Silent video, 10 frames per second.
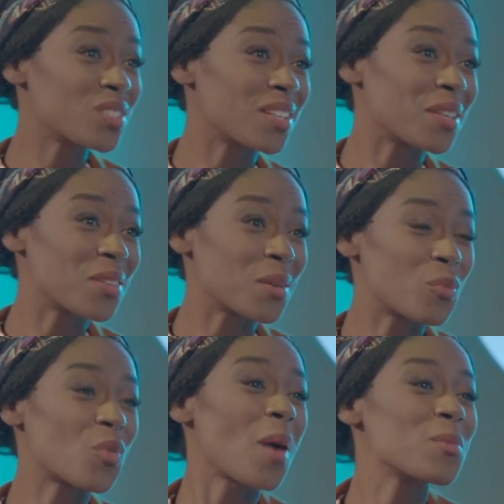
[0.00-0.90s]
the
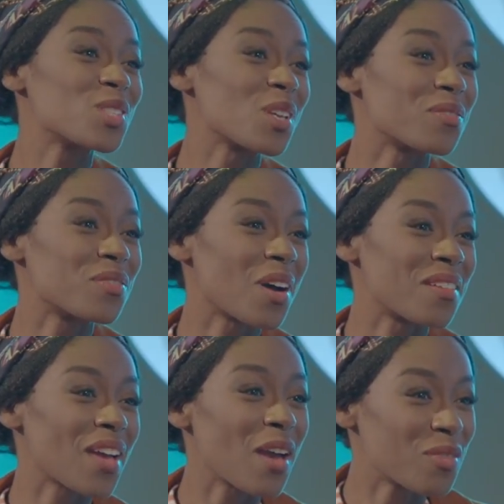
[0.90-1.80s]
promise of
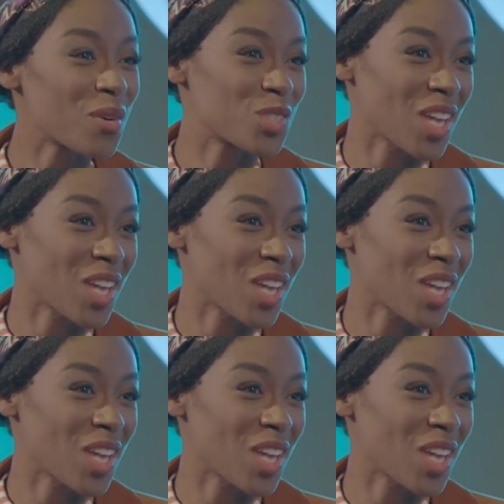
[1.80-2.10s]
Afro